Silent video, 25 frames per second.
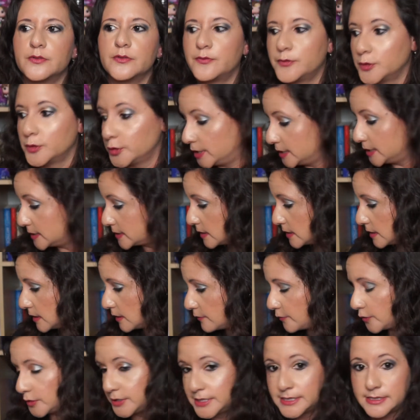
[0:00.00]
For this
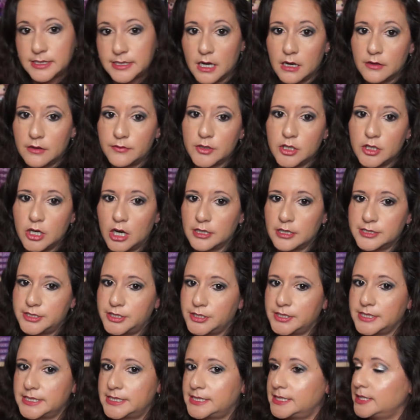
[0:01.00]
cover,
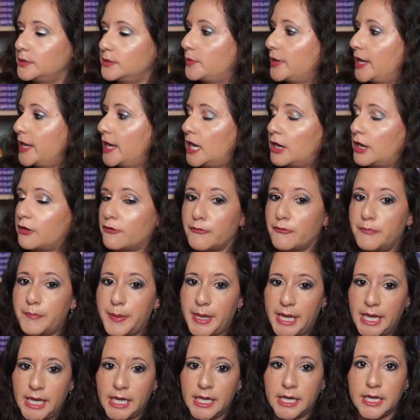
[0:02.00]
as you can see, we have
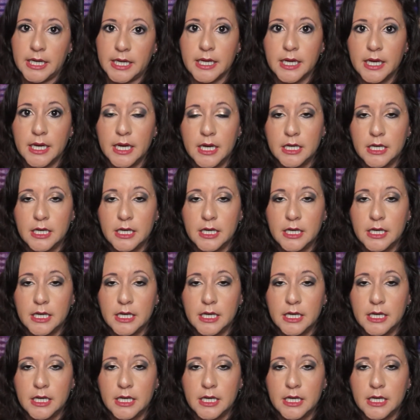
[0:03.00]
pink,